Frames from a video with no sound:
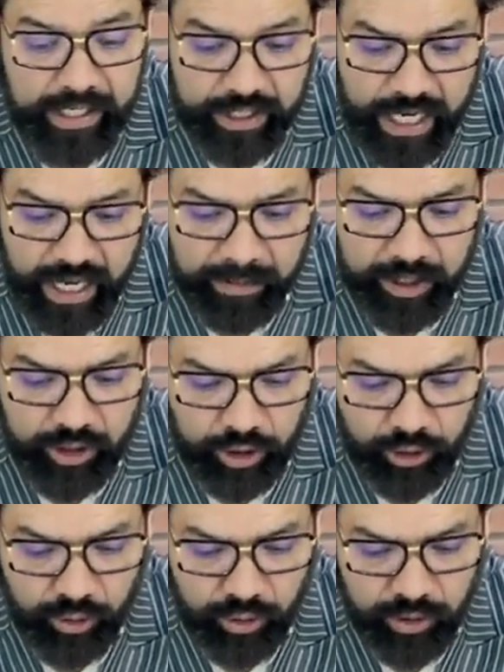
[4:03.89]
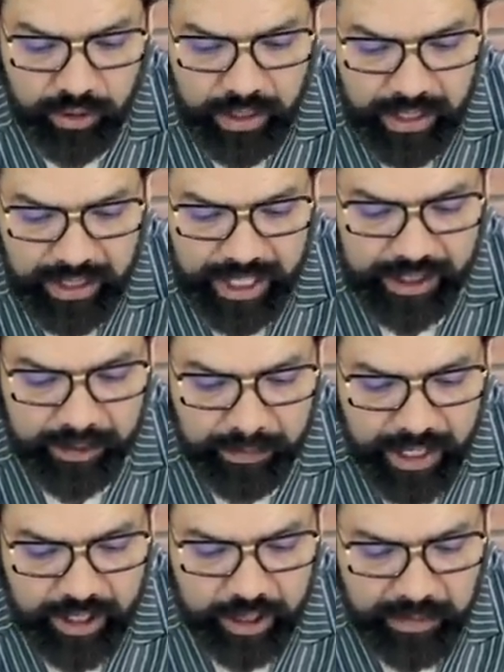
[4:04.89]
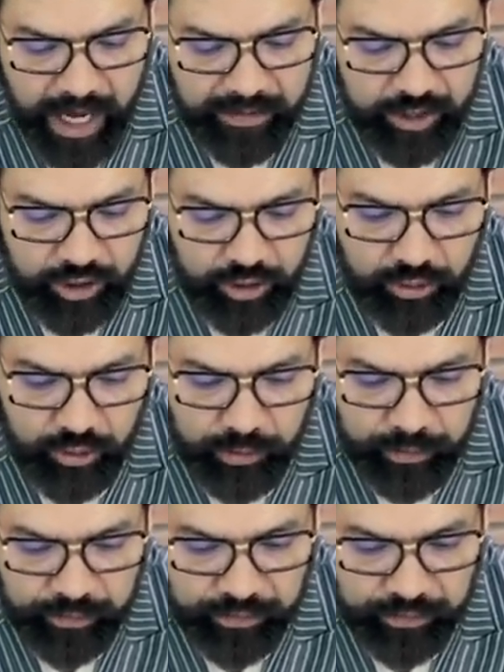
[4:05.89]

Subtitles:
Day number two, let's multiply with 2.